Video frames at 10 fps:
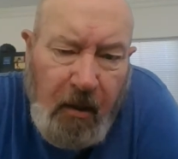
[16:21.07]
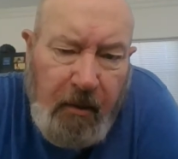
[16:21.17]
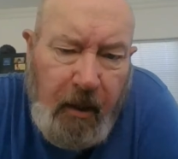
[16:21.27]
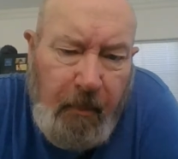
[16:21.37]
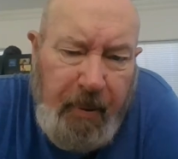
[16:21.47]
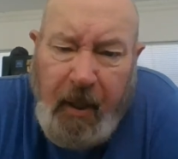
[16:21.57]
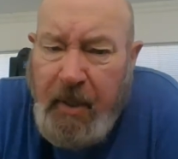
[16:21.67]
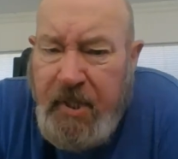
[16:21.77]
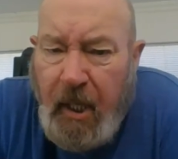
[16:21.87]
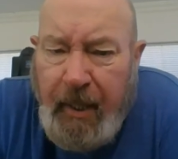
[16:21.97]
They're a
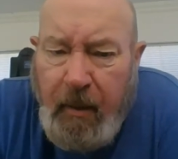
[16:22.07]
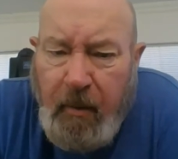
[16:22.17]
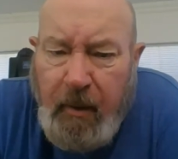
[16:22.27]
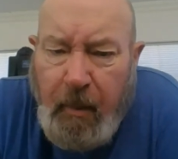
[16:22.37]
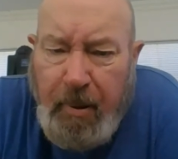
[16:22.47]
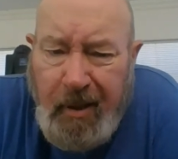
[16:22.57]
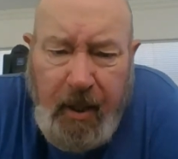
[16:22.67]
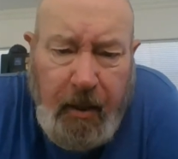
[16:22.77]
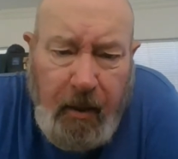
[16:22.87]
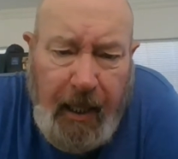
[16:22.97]
parasite on the
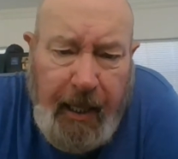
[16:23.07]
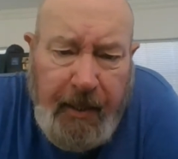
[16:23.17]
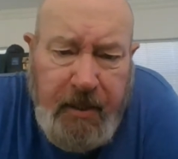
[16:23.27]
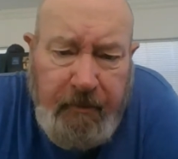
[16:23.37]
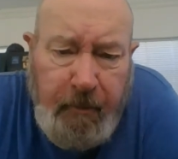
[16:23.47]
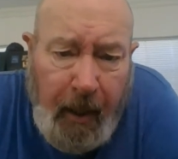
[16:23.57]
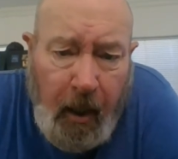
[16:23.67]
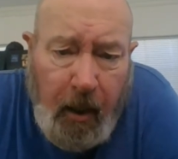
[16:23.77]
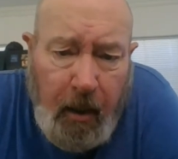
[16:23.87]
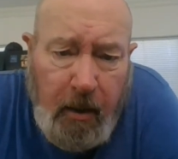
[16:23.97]
political ass of
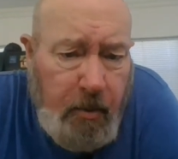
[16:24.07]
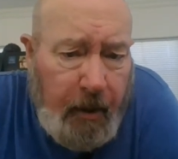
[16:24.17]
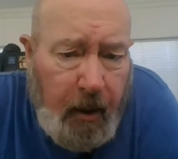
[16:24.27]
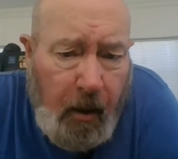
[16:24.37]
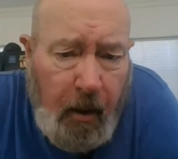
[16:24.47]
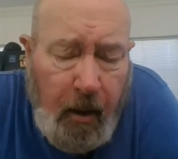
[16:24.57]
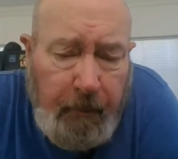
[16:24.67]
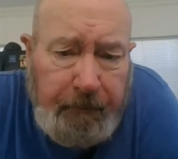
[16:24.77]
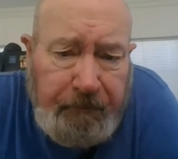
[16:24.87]
America. That's what they are.